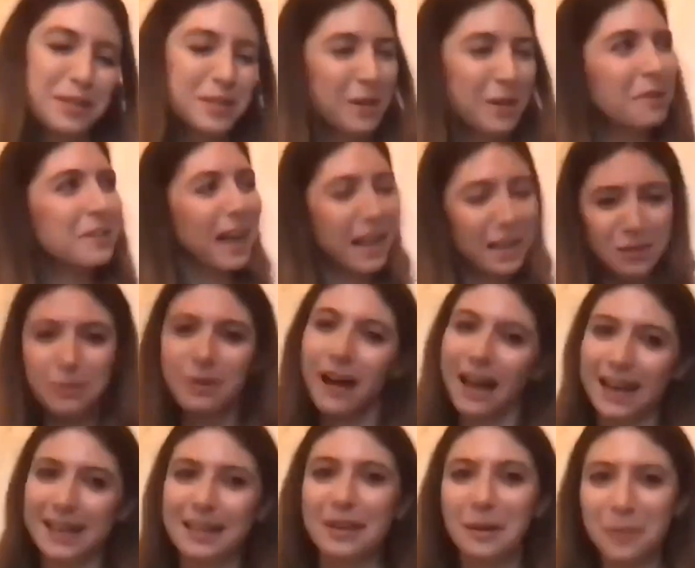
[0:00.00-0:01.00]
So that's
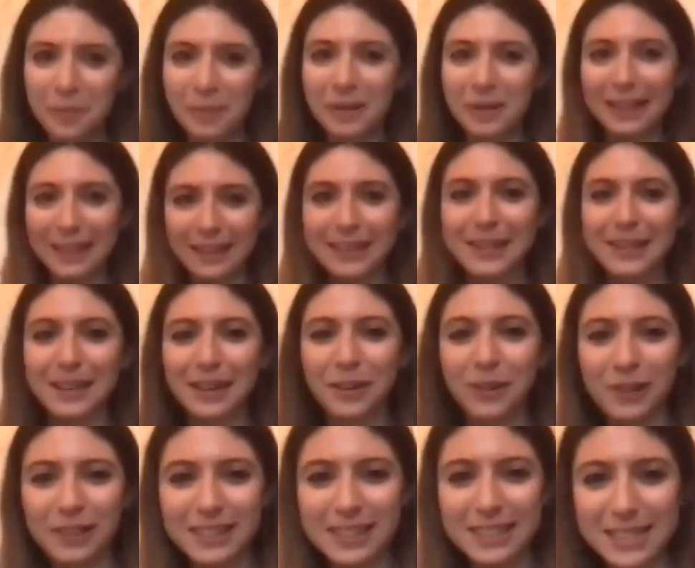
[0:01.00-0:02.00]
why they build
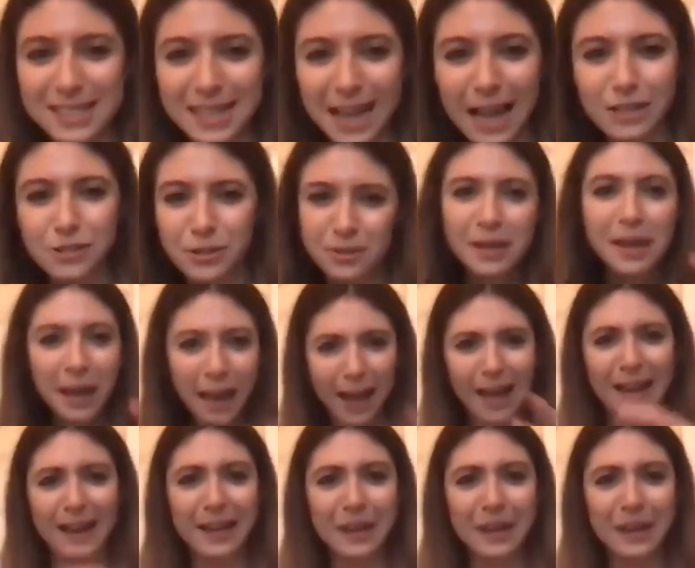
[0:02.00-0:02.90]
golden statues. I